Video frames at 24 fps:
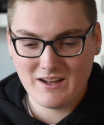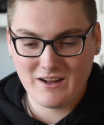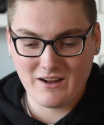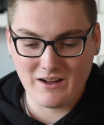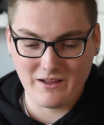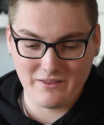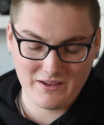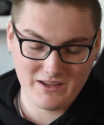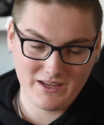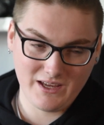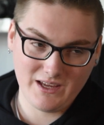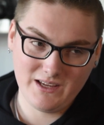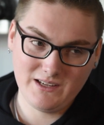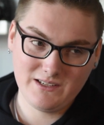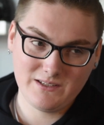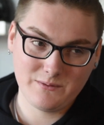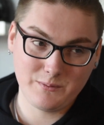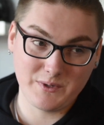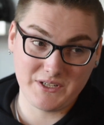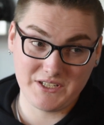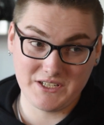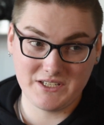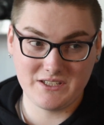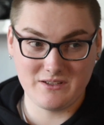I think it is,
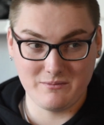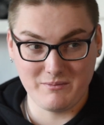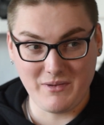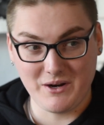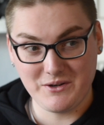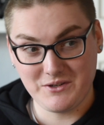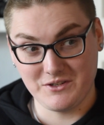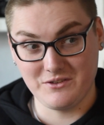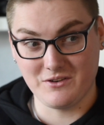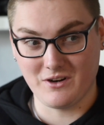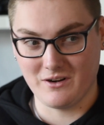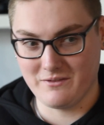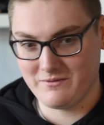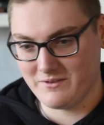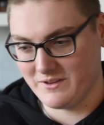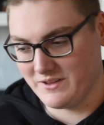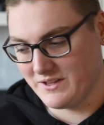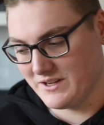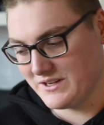which is the motor drive for